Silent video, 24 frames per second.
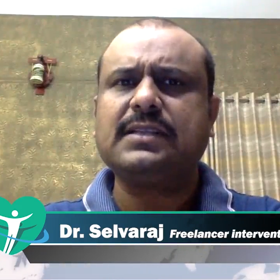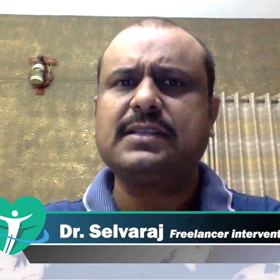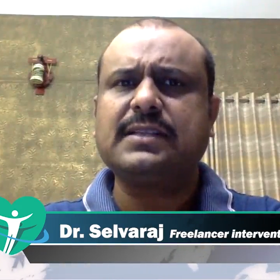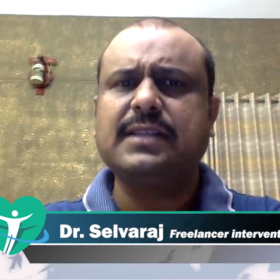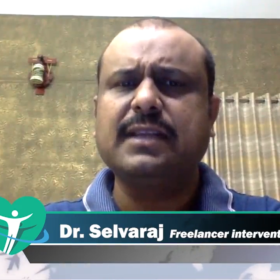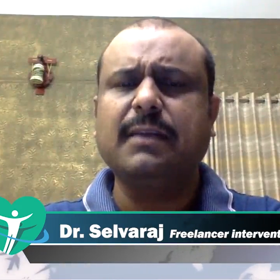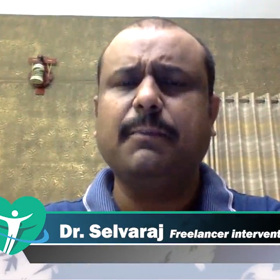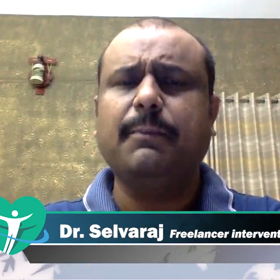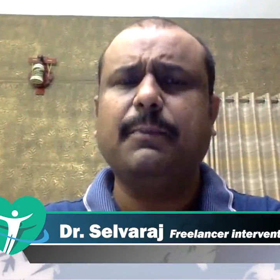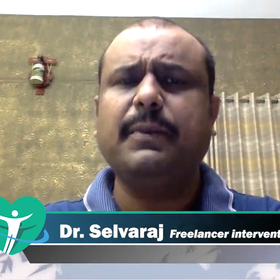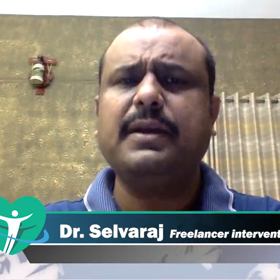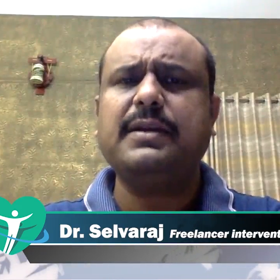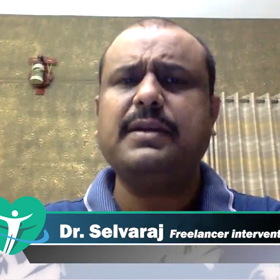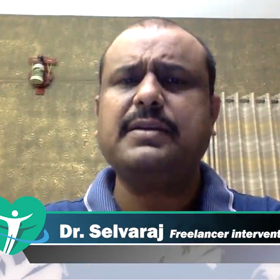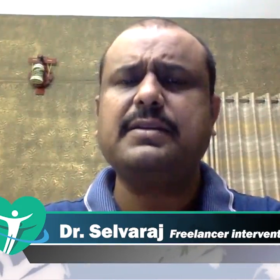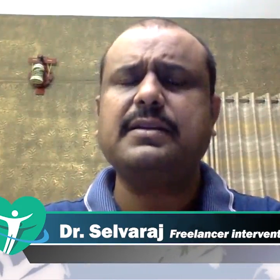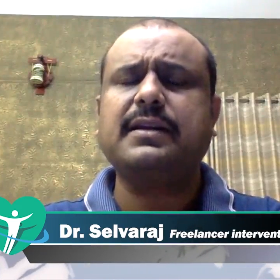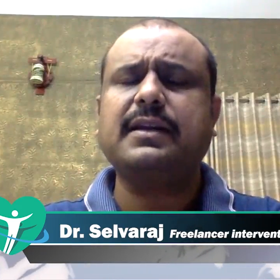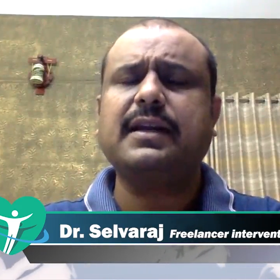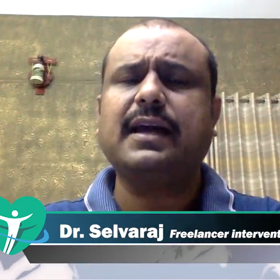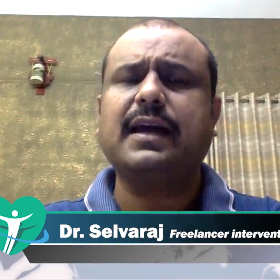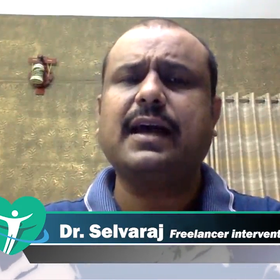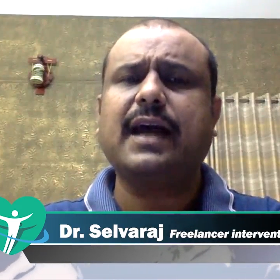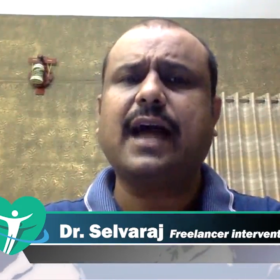still
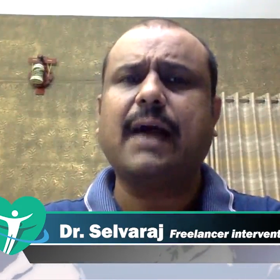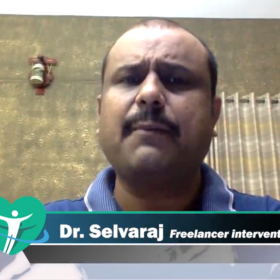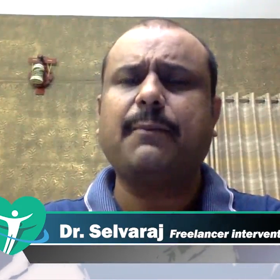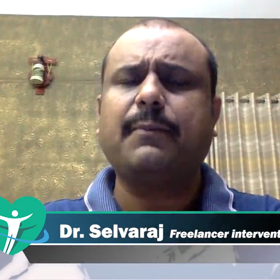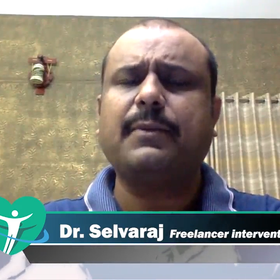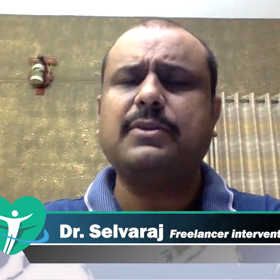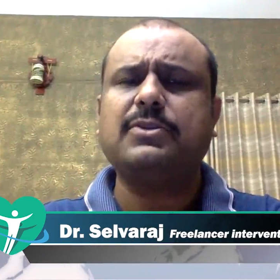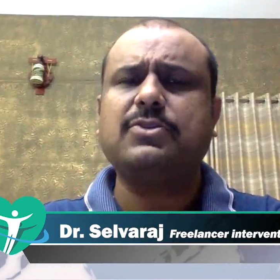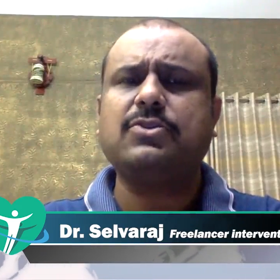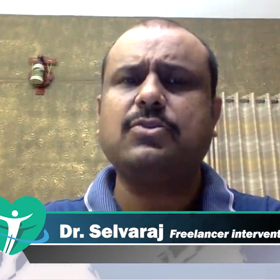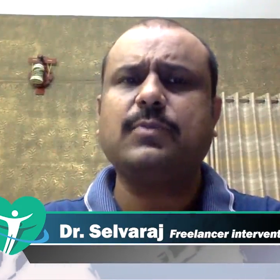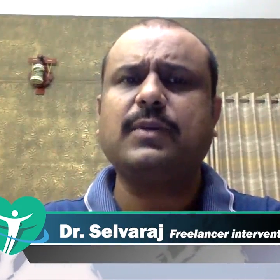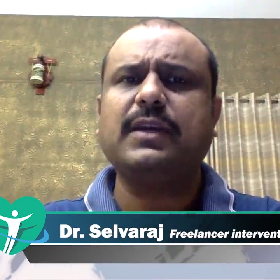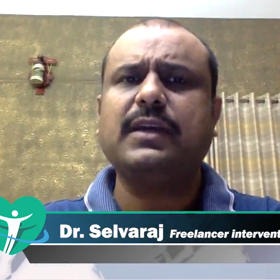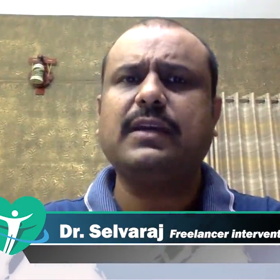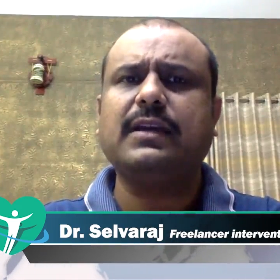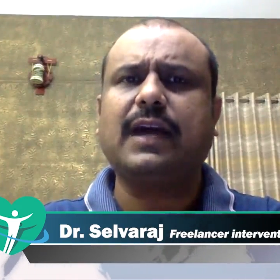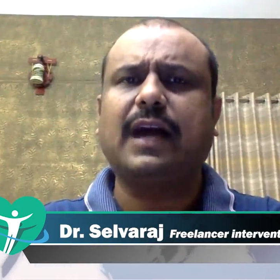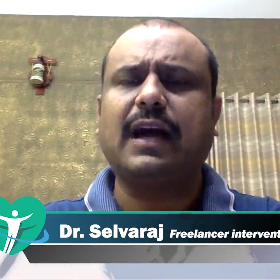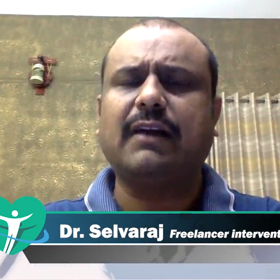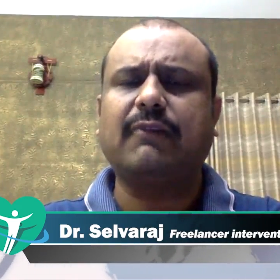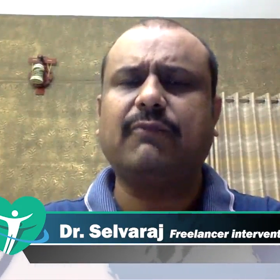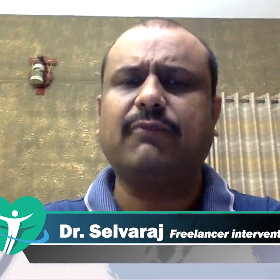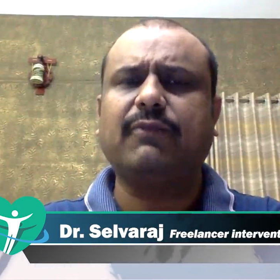patient happens to be in
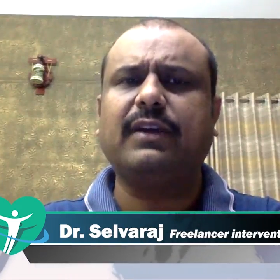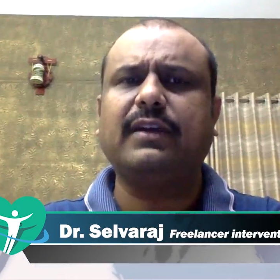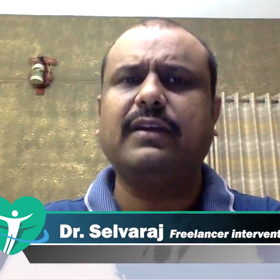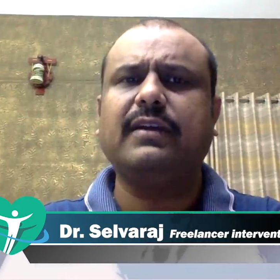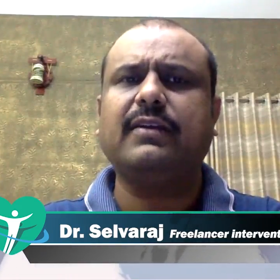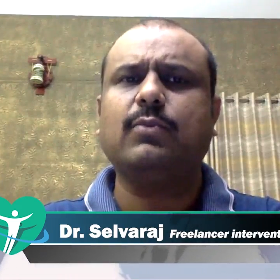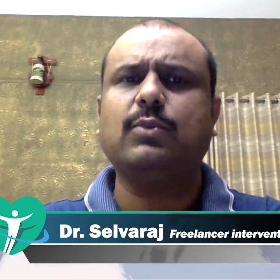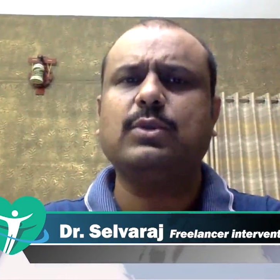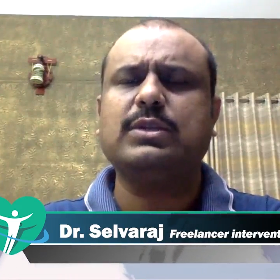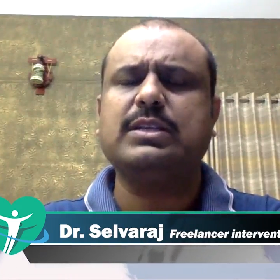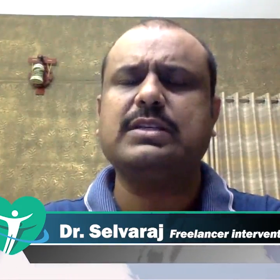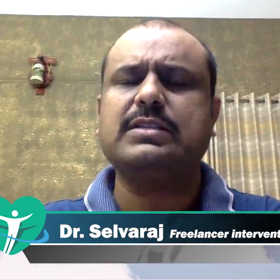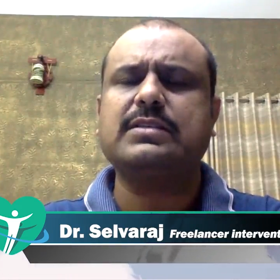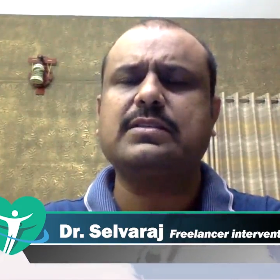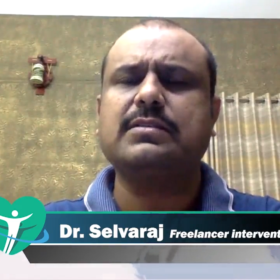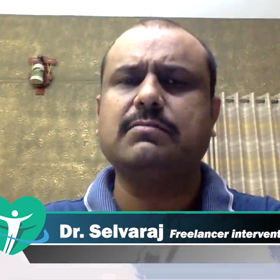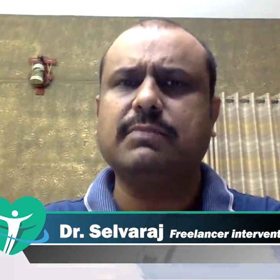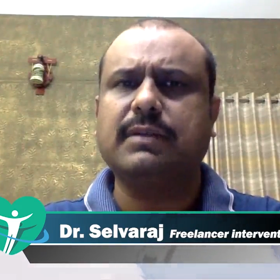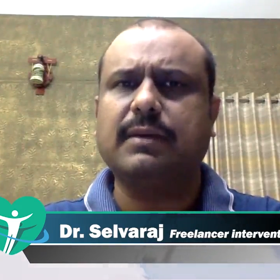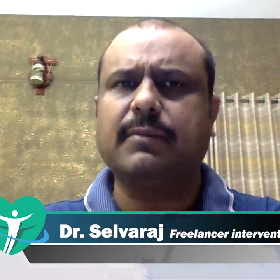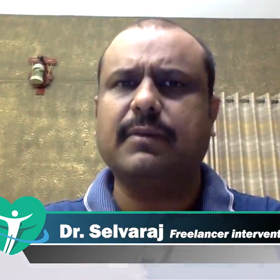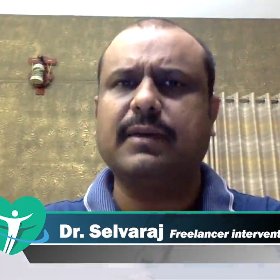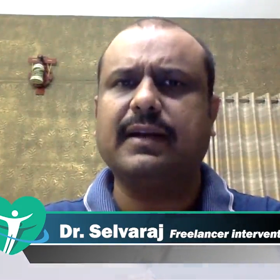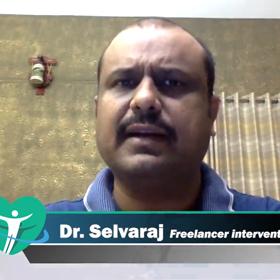heart failure, which is
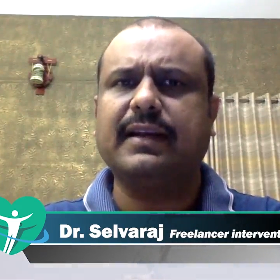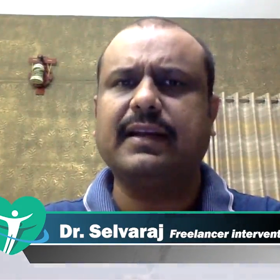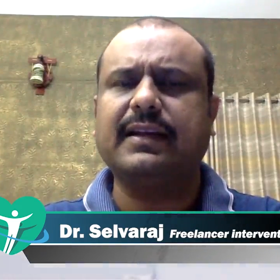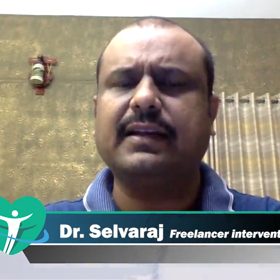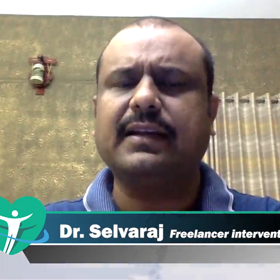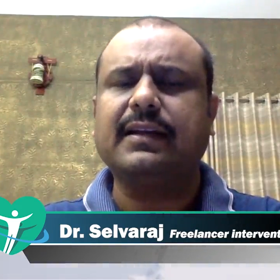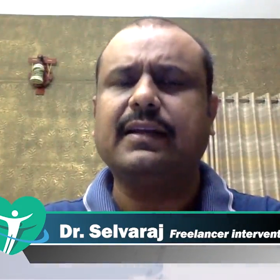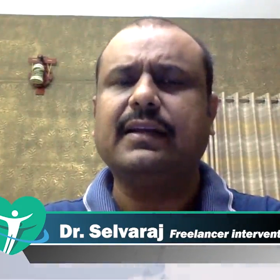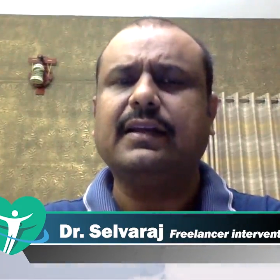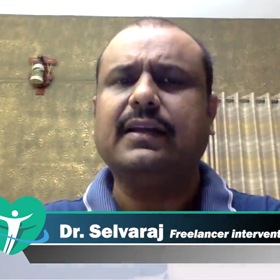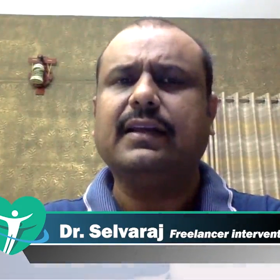symptomatic,